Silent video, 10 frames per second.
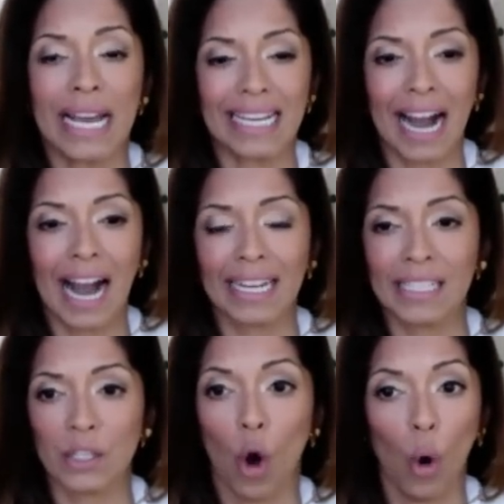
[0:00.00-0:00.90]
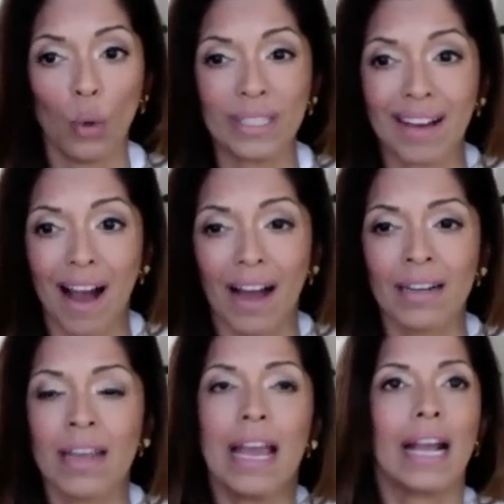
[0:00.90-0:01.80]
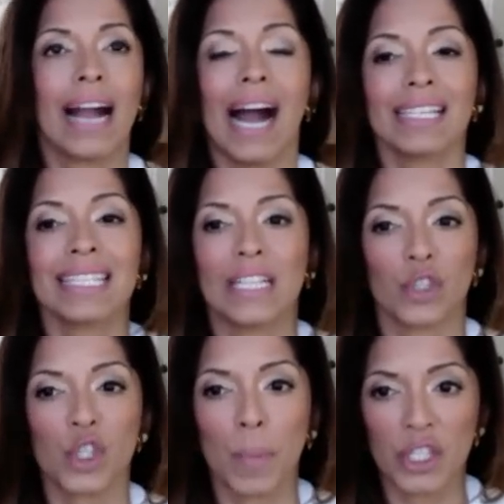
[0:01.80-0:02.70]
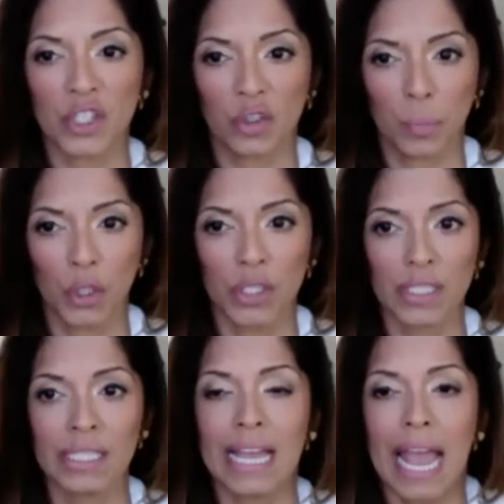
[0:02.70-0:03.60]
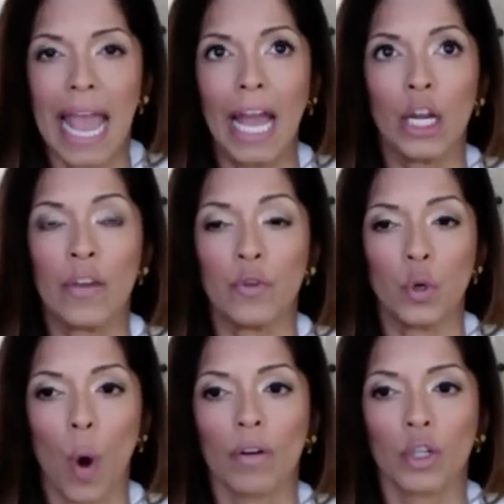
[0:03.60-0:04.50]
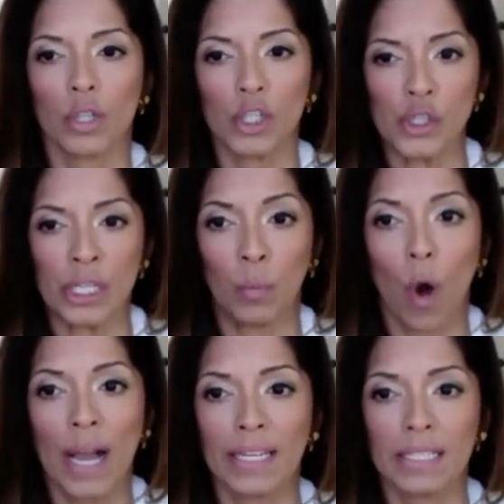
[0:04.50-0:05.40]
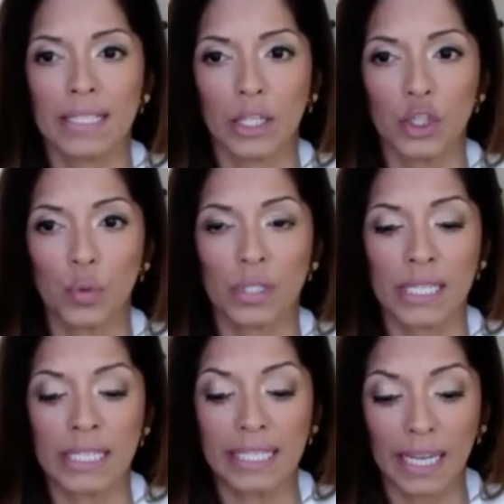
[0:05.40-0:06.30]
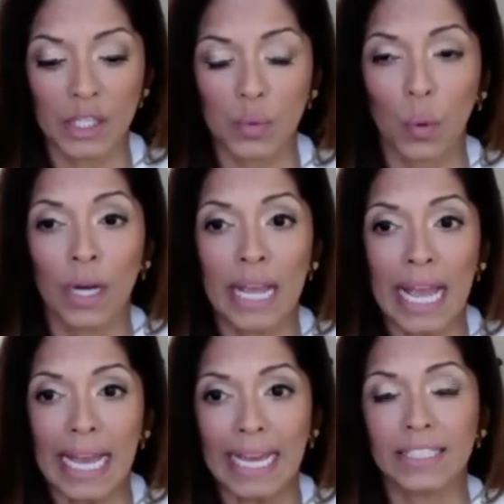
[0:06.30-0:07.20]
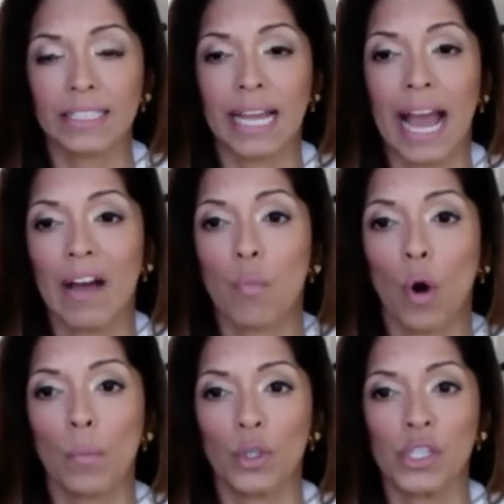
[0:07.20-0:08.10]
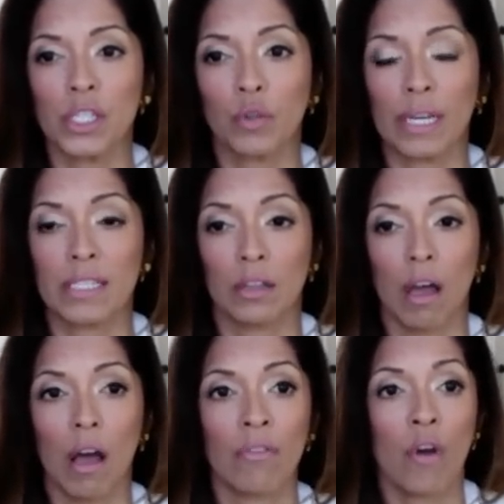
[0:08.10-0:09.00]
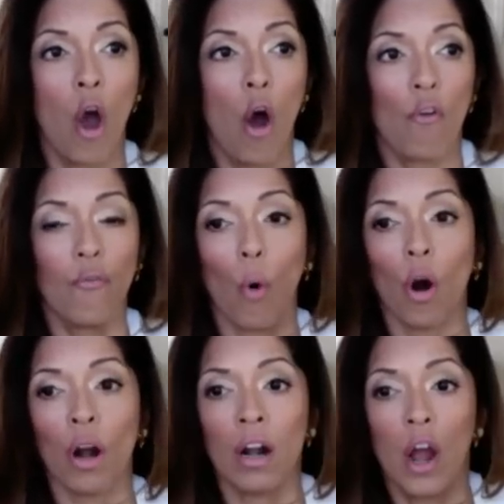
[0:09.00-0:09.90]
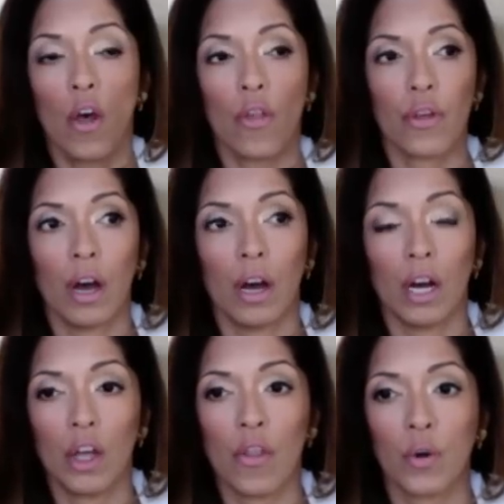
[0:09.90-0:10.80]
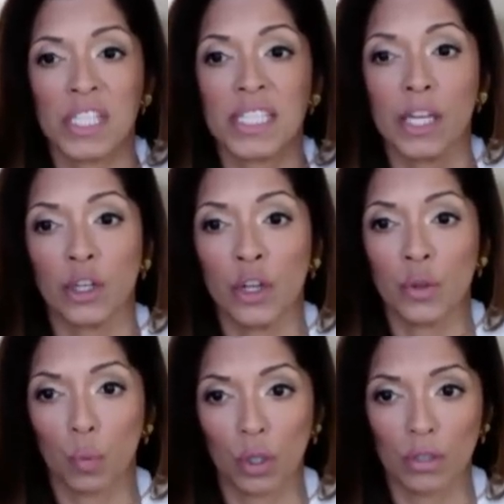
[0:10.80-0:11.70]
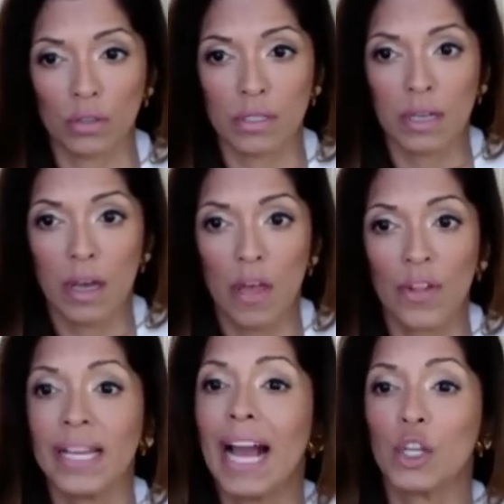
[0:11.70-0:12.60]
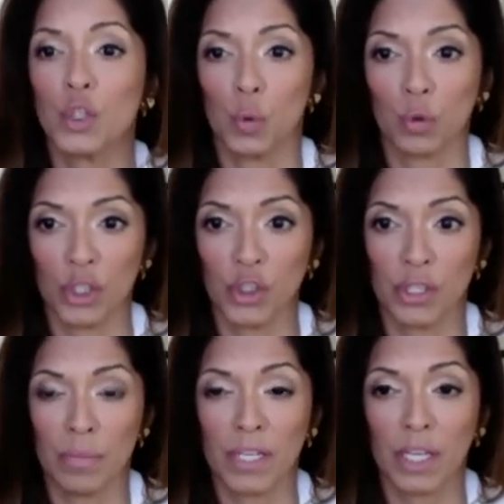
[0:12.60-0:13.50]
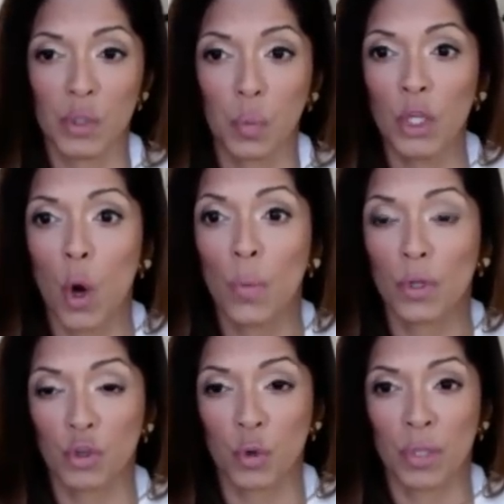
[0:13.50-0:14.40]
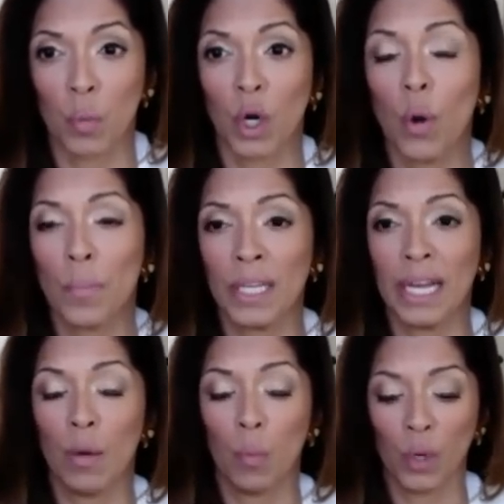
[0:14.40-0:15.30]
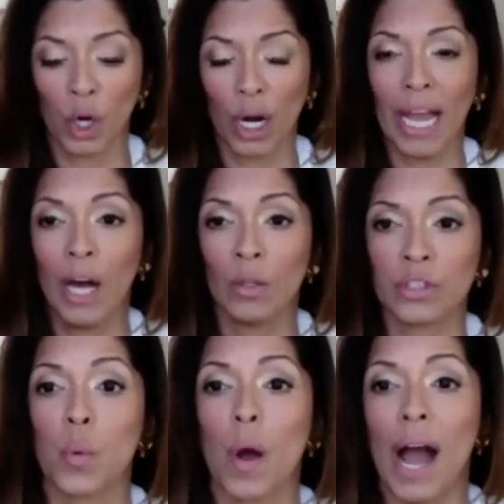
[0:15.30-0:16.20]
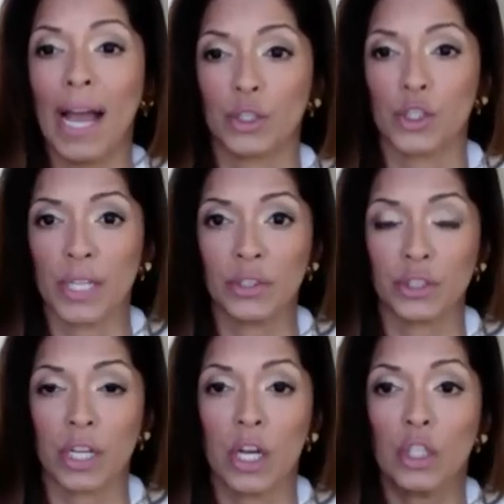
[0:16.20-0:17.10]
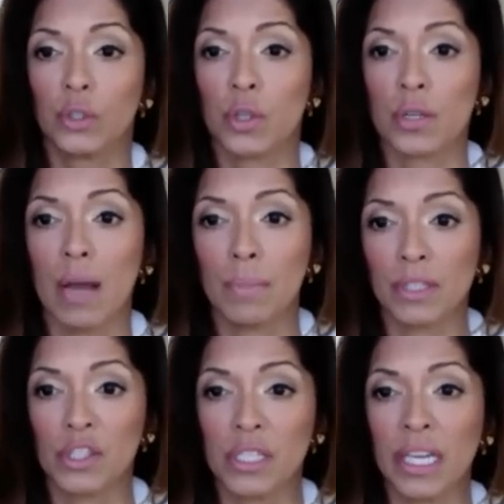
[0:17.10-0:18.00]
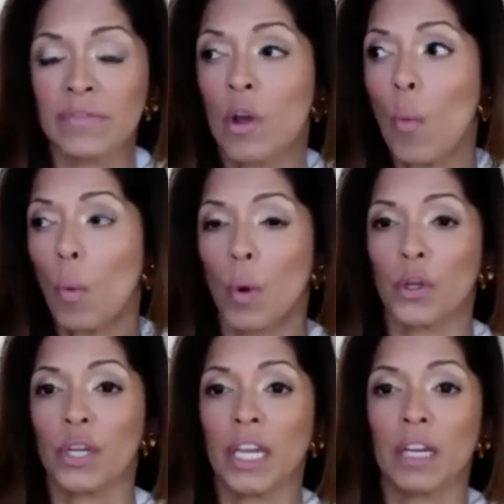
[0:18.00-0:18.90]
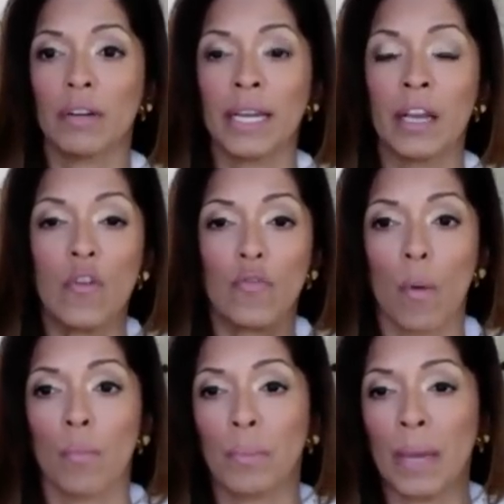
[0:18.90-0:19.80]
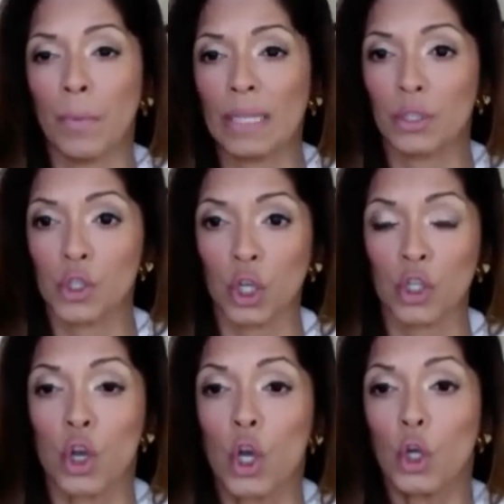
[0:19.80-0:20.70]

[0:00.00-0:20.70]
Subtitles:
God is a holy God. God is not a respecter of persons. And if you are a Christian walking in sexual sin, guess what? He's going to have more mercy, grace, and love for the sinner in the world than the actual Christian, because we know the truth and we are held to a higher standard. So do not be deceived with what you're hearing from people at the church.